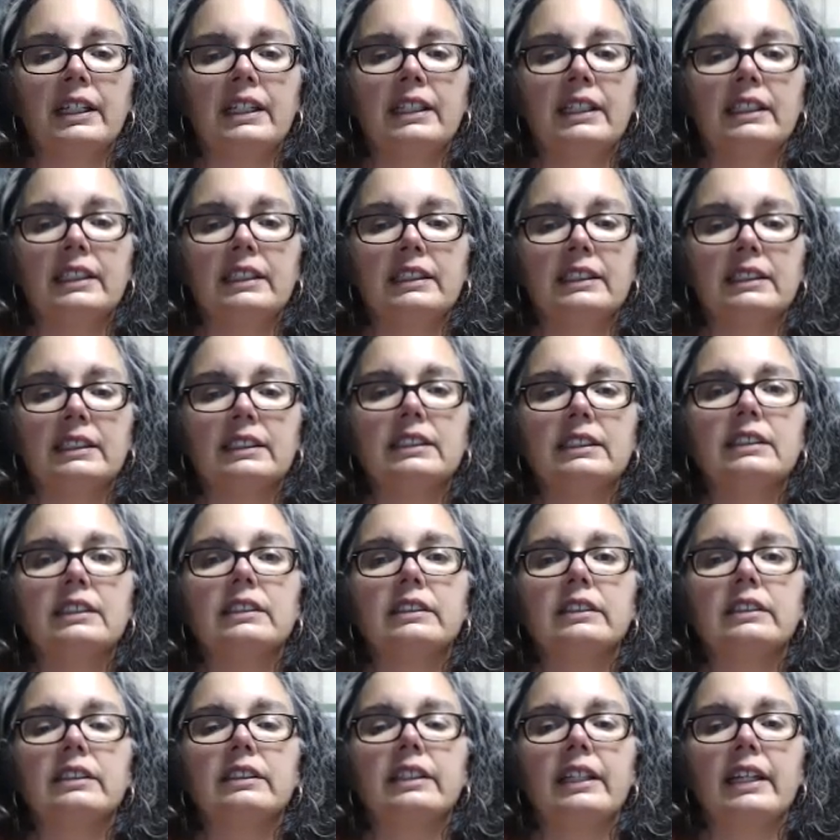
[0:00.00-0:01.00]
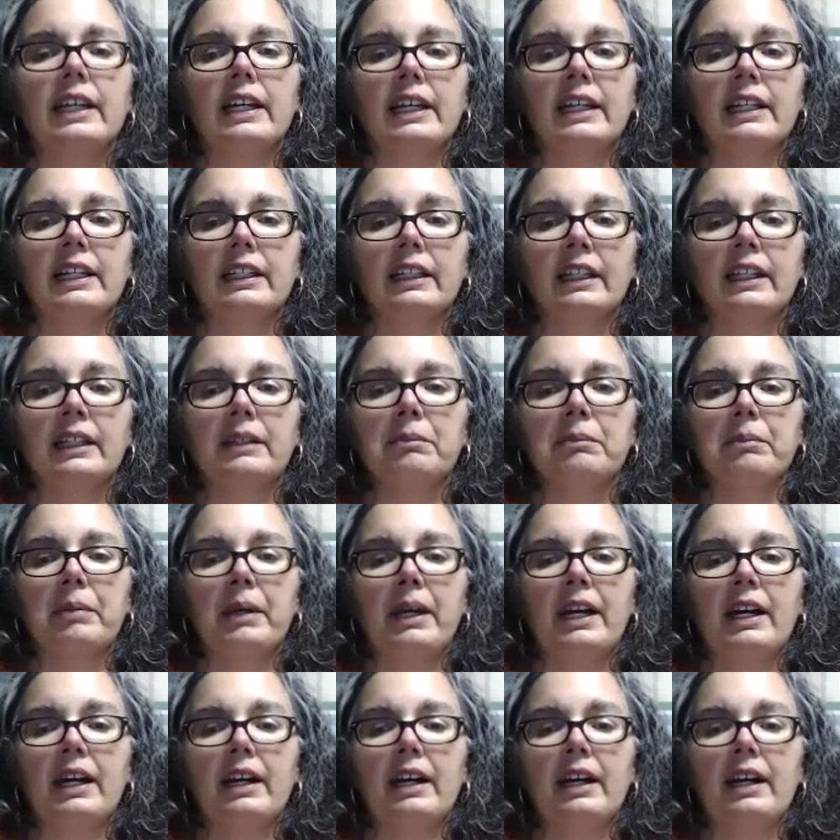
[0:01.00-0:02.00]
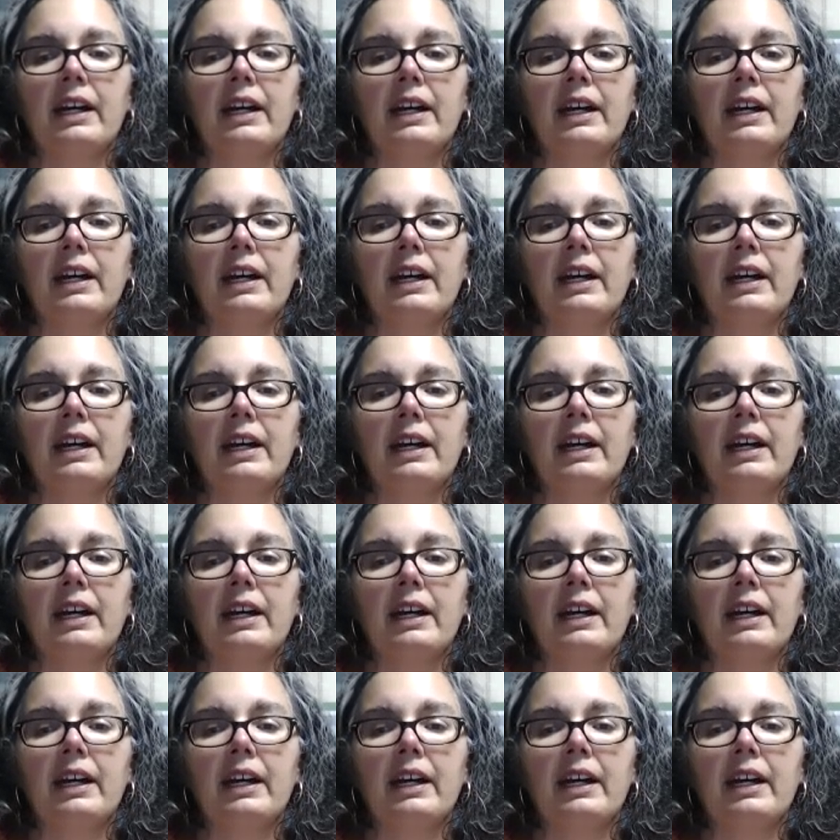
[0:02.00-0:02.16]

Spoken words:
is the 8 limb path,